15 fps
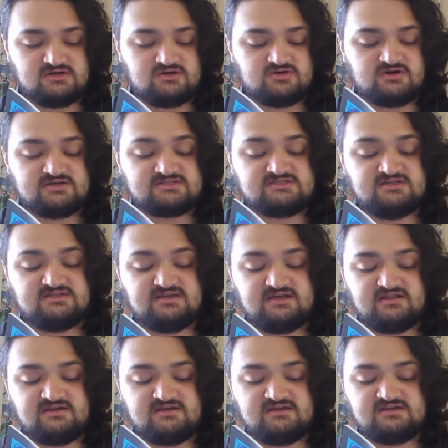cries
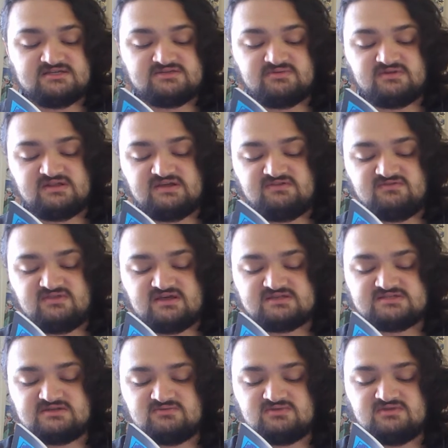Natili in disbelief that
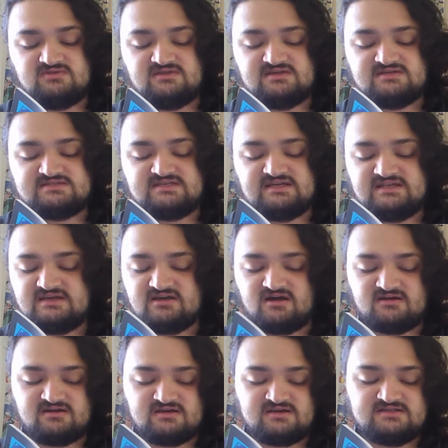something this
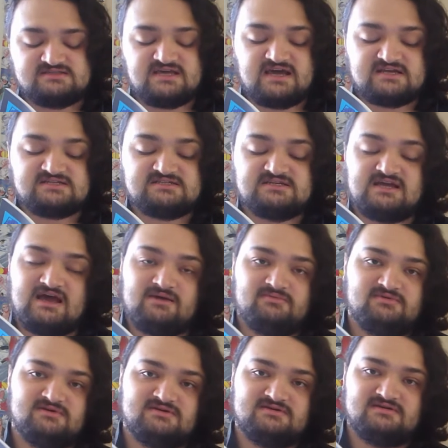idiotic is actually
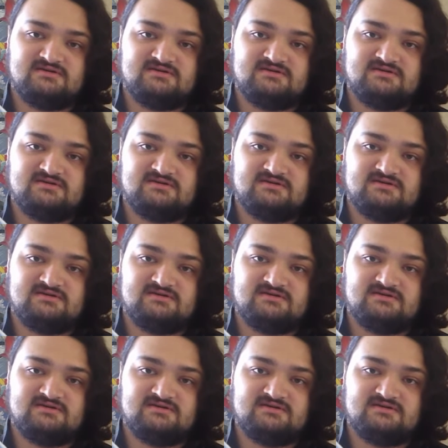happening.